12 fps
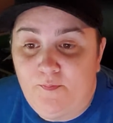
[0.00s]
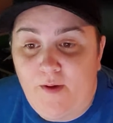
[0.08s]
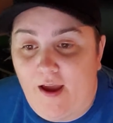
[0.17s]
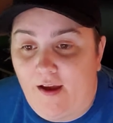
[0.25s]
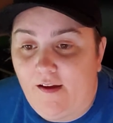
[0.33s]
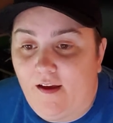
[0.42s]

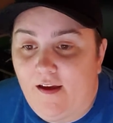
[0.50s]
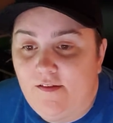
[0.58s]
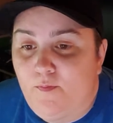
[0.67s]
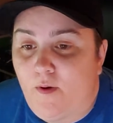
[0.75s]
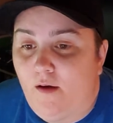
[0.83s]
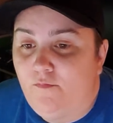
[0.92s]
back as
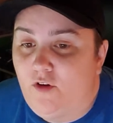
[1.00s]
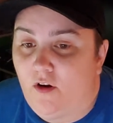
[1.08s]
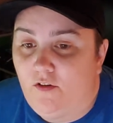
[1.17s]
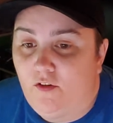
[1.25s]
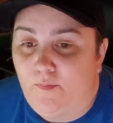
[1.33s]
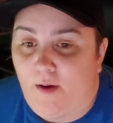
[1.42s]
Bob
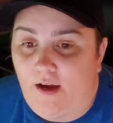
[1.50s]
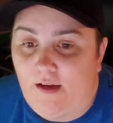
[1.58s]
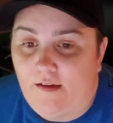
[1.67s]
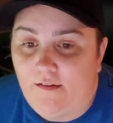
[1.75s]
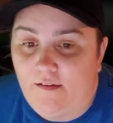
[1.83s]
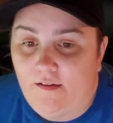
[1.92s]
trundled by.
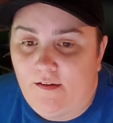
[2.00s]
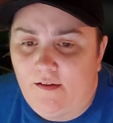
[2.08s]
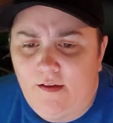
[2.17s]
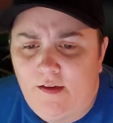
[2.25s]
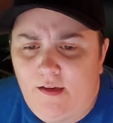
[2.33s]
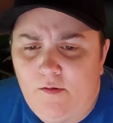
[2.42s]

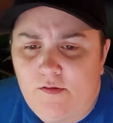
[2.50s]
He